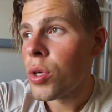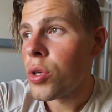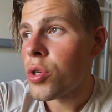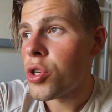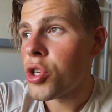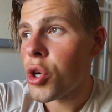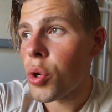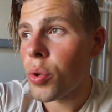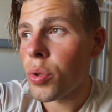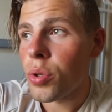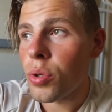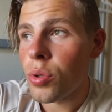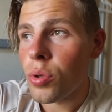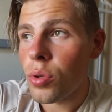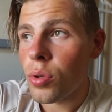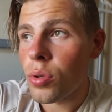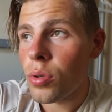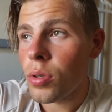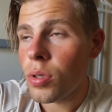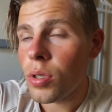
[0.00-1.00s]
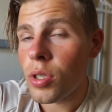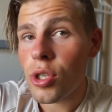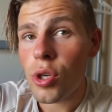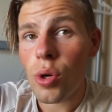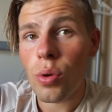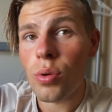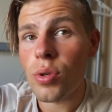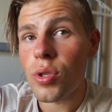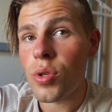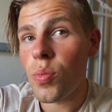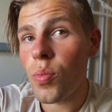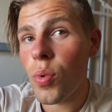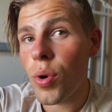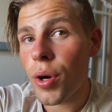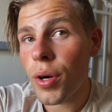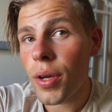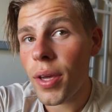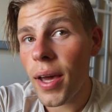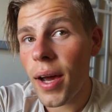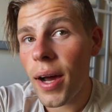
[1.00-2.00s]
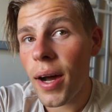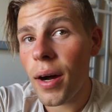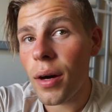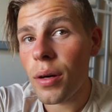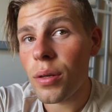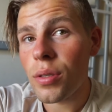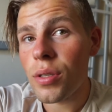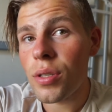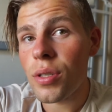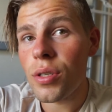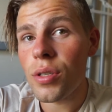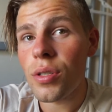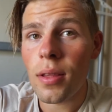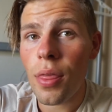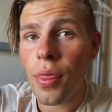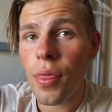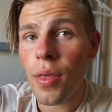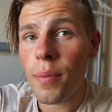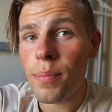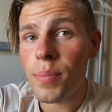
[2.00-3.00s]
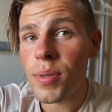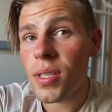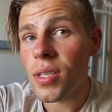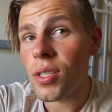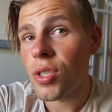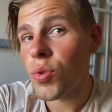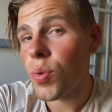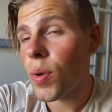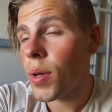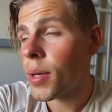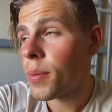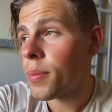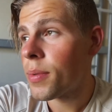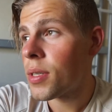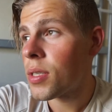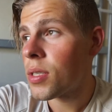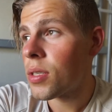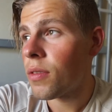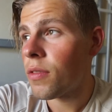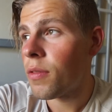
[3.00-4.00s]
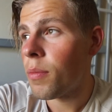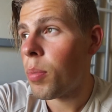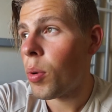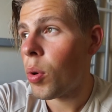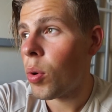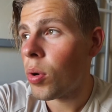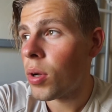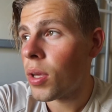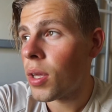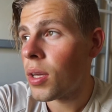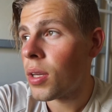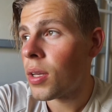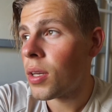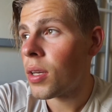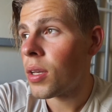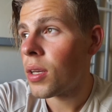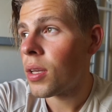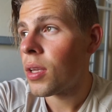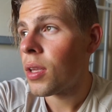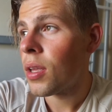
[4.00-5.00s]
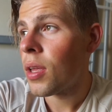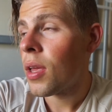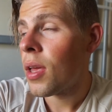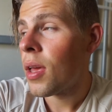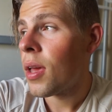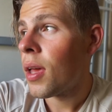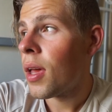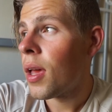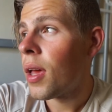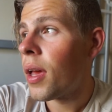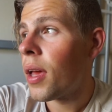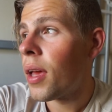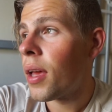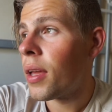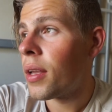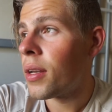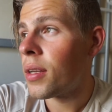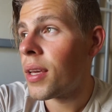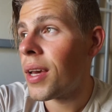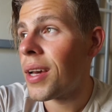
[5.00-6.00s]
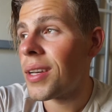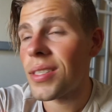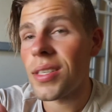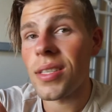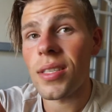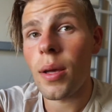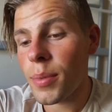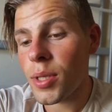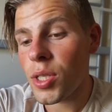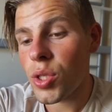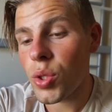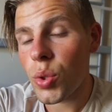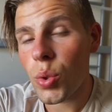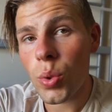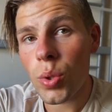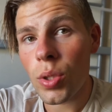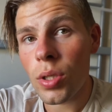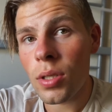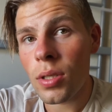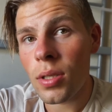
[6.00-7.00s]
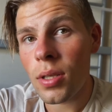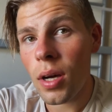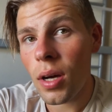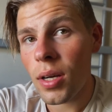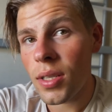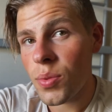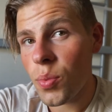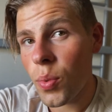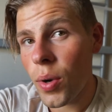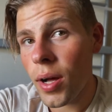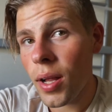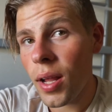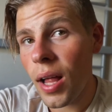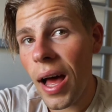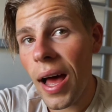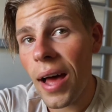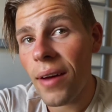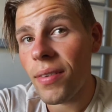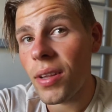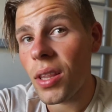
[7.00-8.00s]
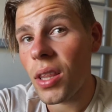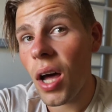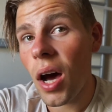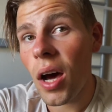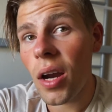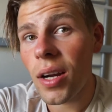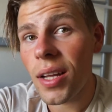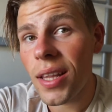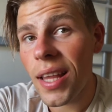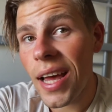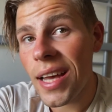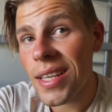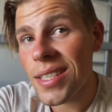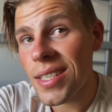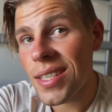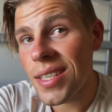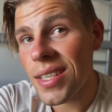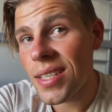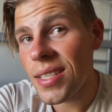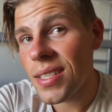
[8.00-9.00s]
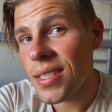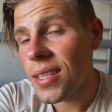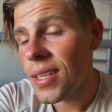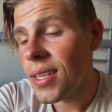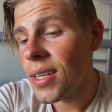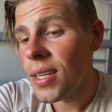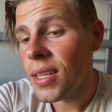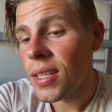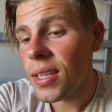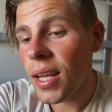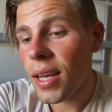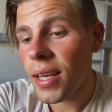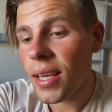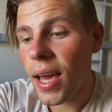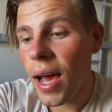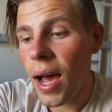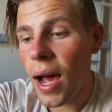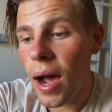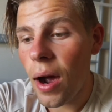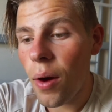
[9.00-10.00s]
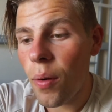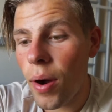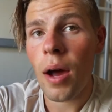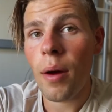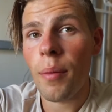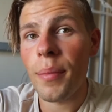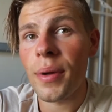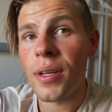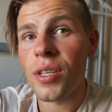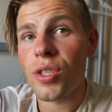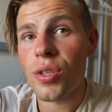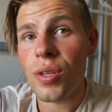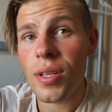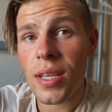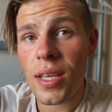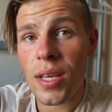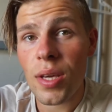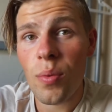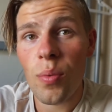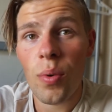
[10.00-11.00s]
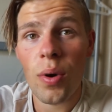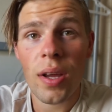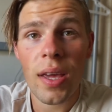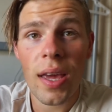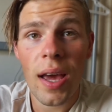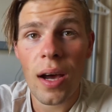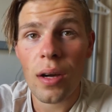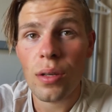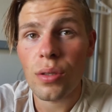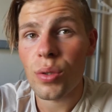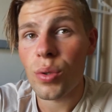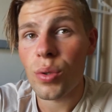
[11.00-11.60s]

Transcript: show you show you some workouts, tips and tricks of bulking. And yeah, since I'm a student as well, I have a lot of classes like how I manage to eat, work out,